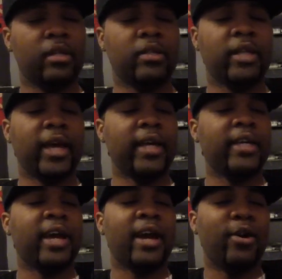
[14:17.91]

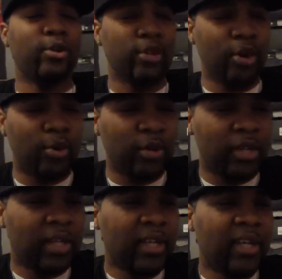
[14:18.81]
Like I don't know
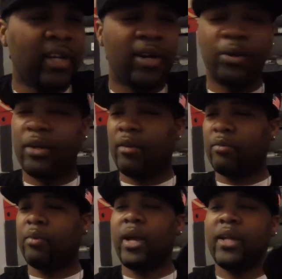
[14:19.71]
or
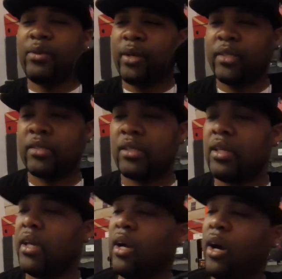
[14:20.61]
whatever. Anyways,
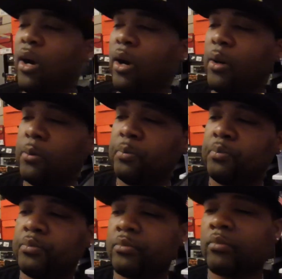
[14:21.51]
so
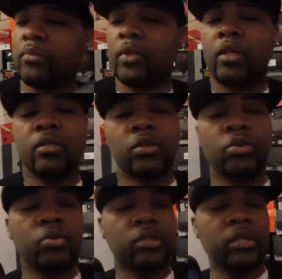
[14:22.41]

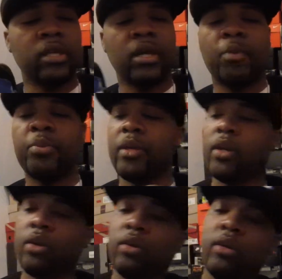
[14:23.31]
you see up
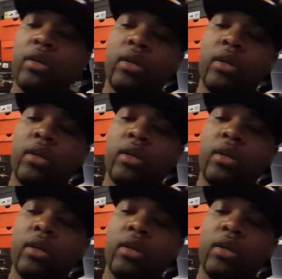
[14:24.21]
here.